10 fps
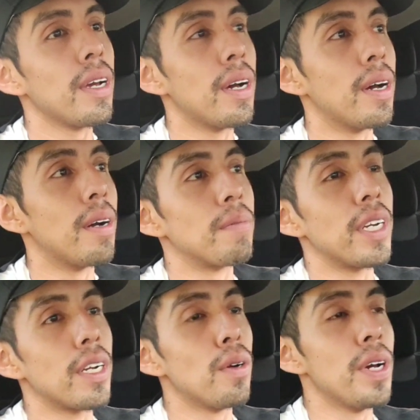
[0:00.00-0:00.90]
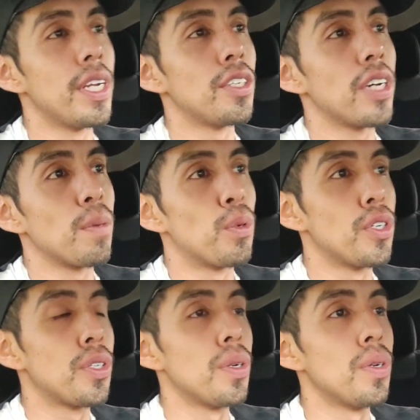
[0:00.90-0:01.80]
Uh, I'm gonna go ahead and try to
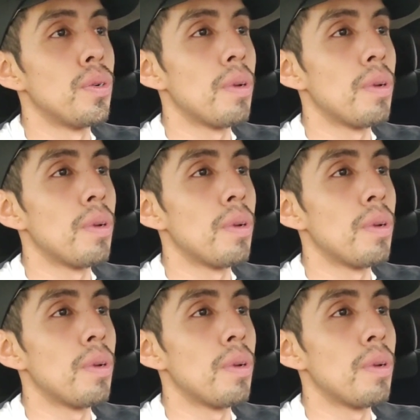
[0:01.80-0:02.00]
push through.